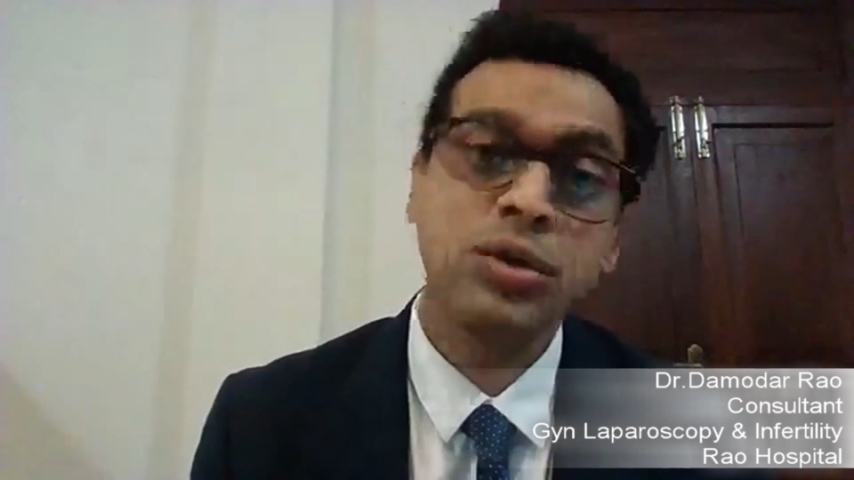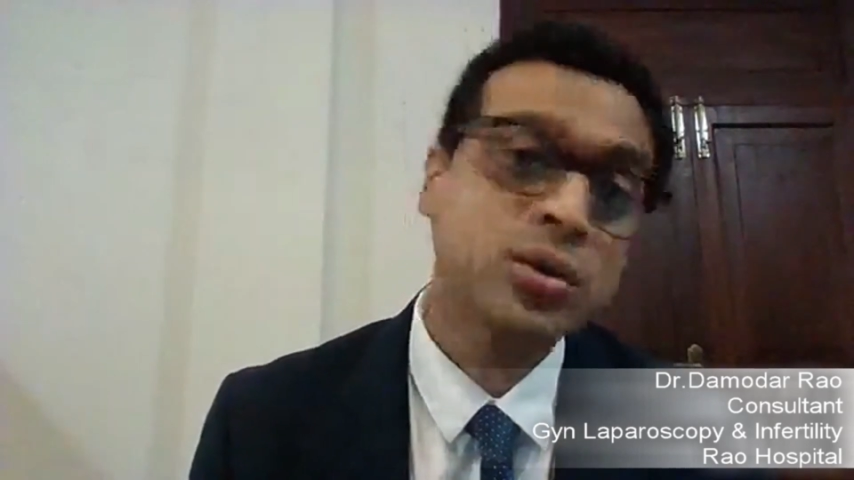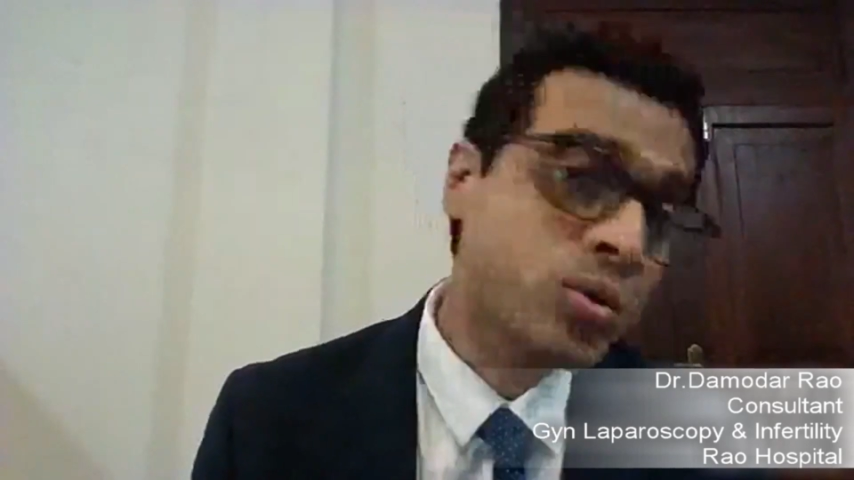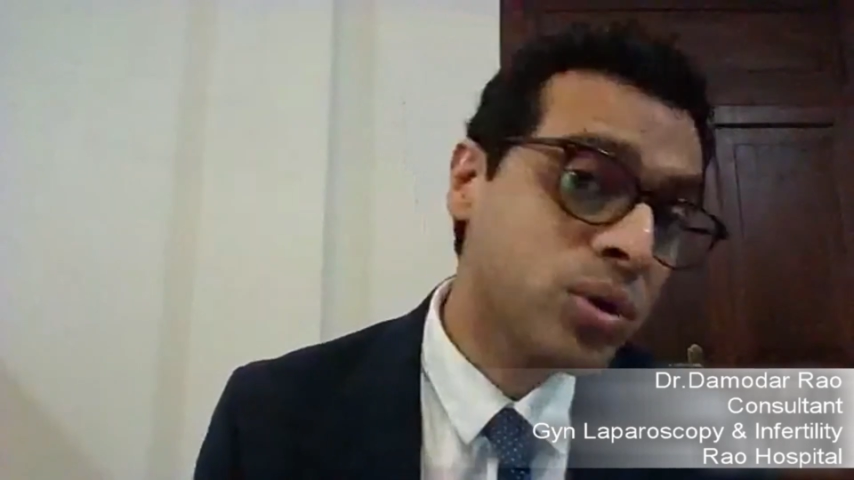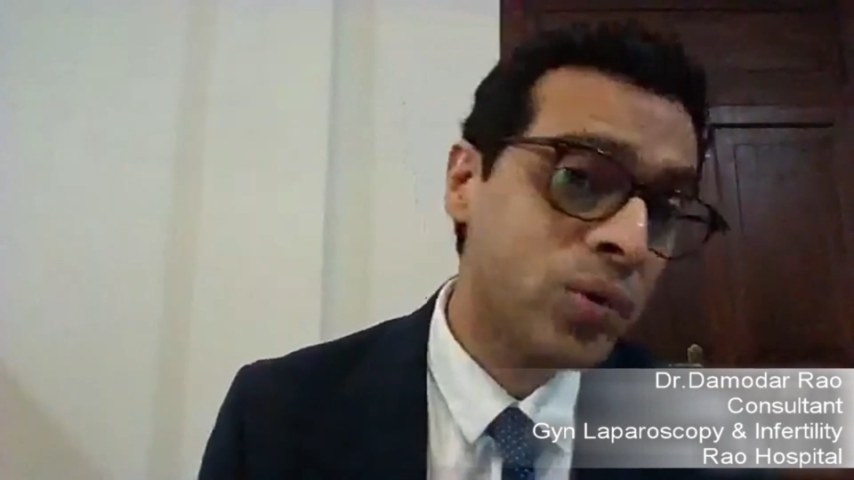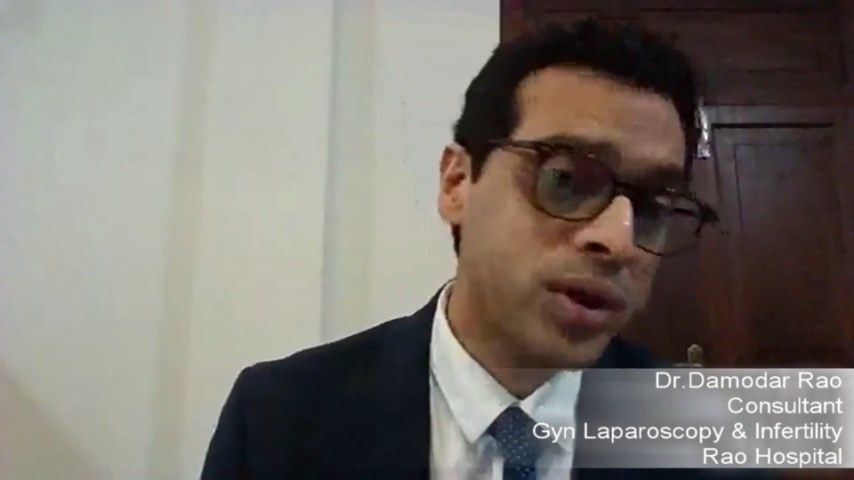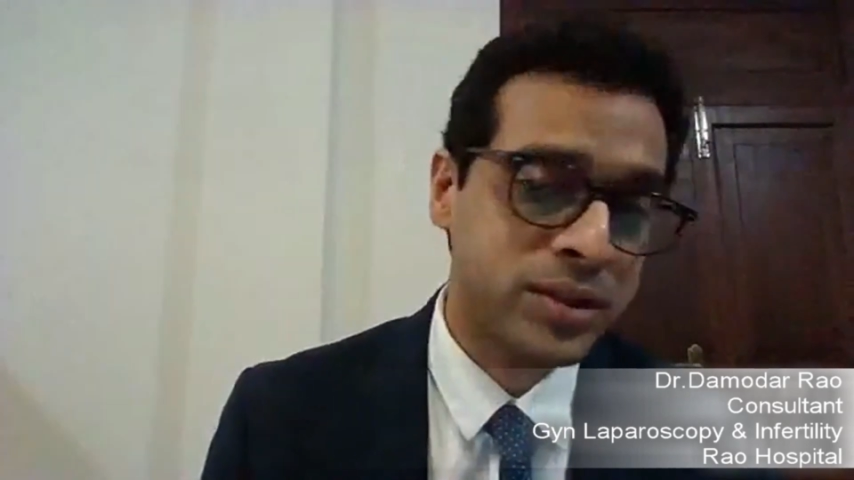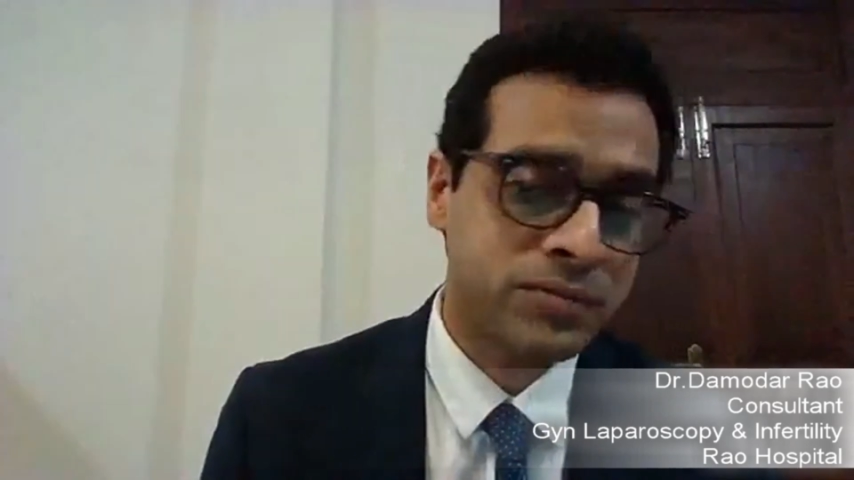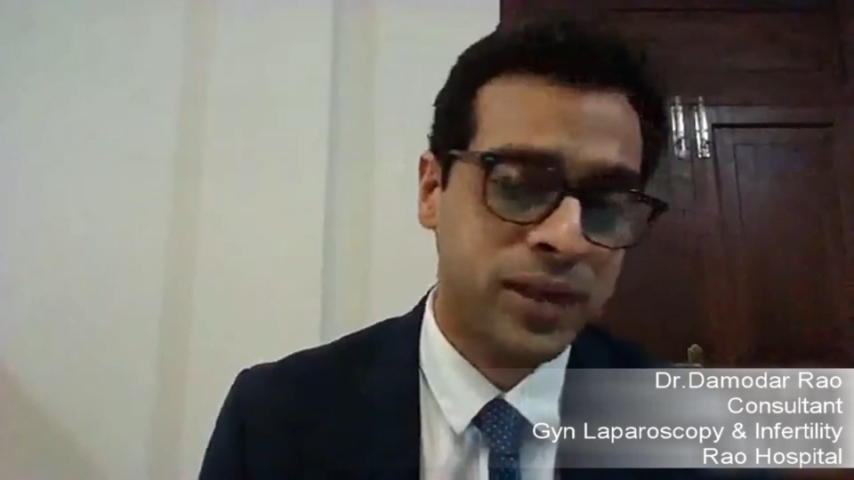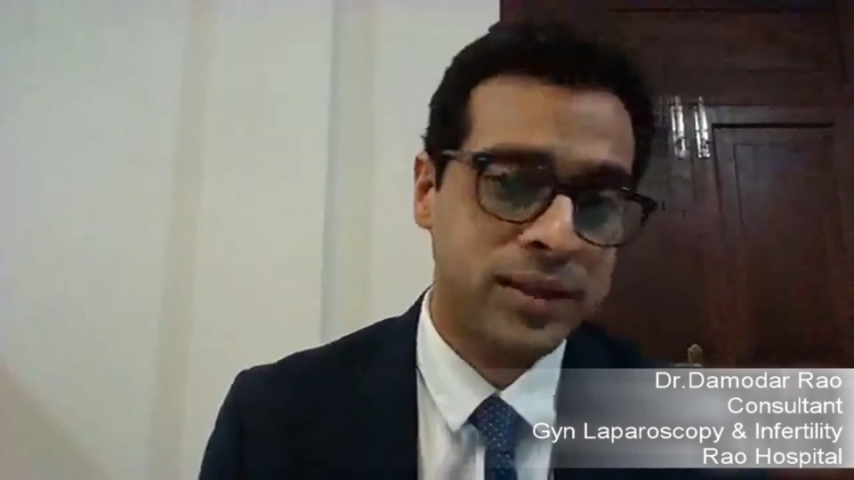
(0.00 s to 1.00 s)
Rule out
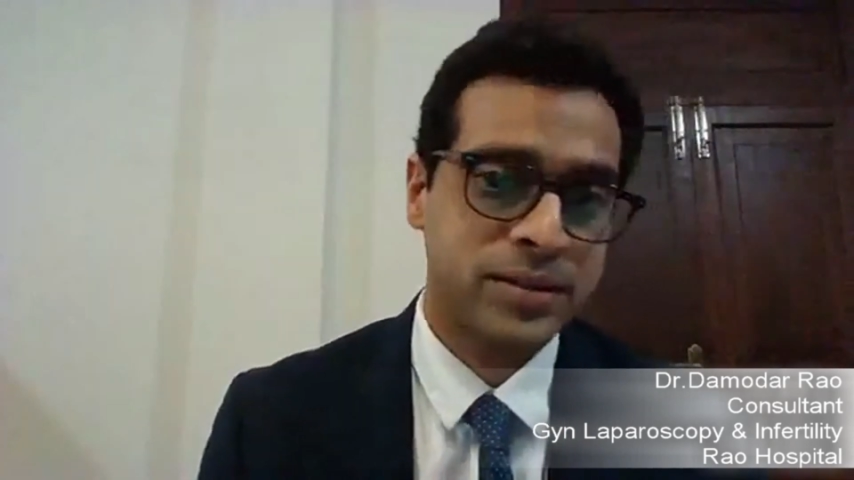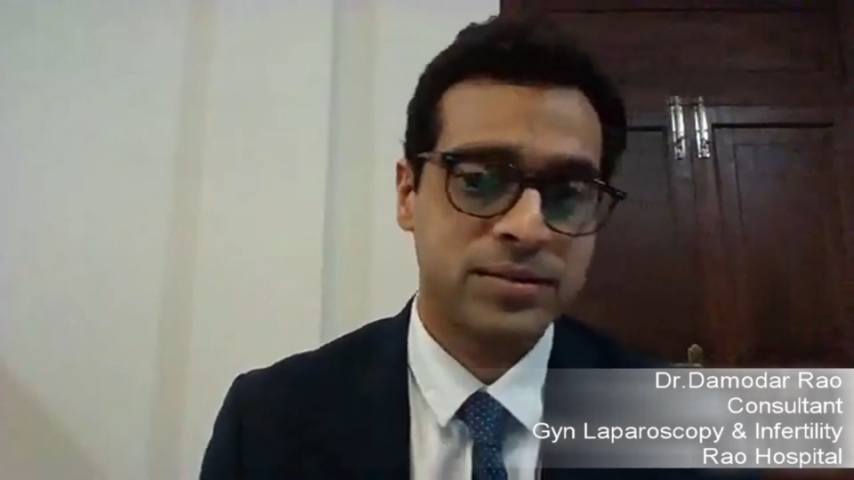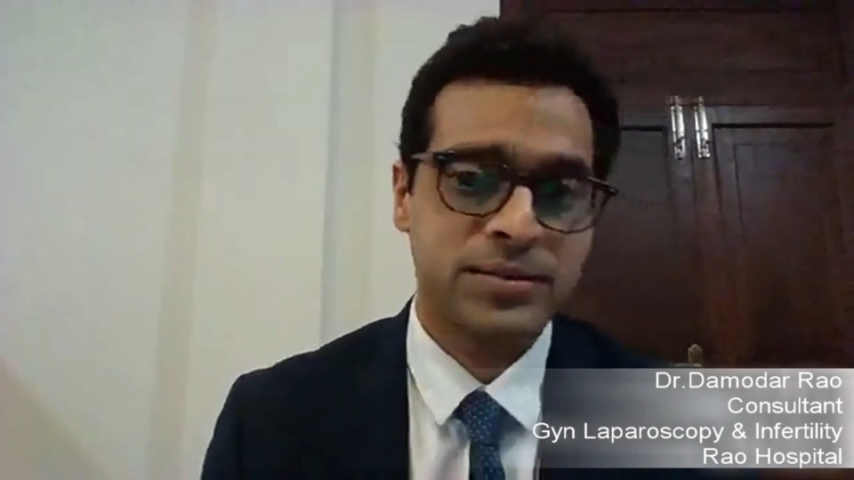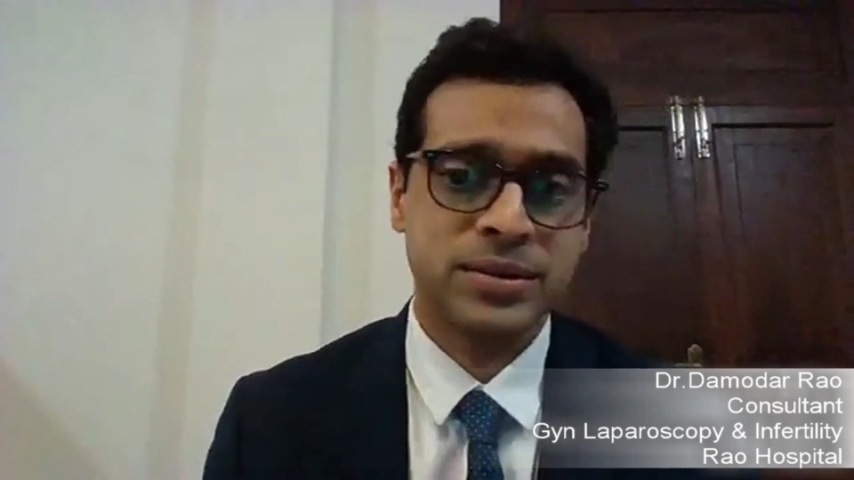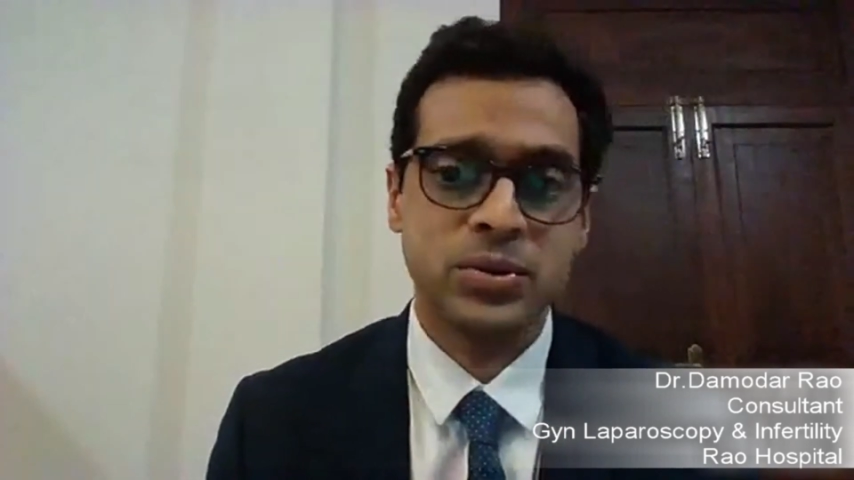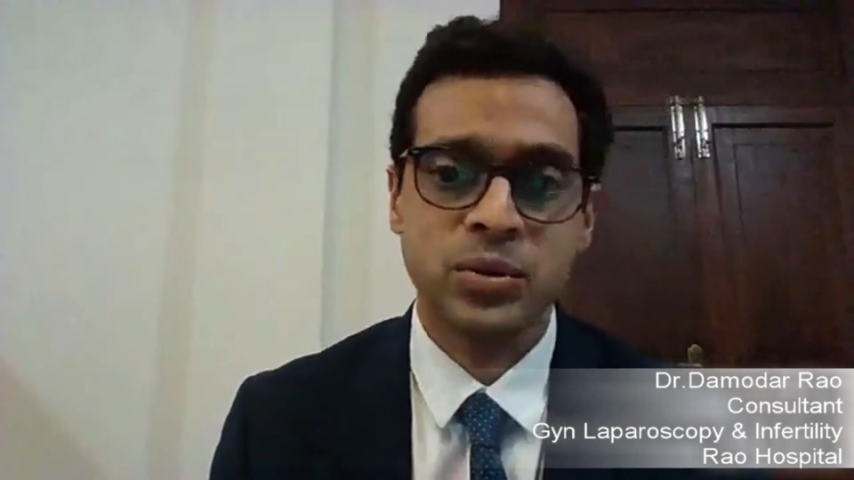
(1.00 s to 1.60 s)
other factors.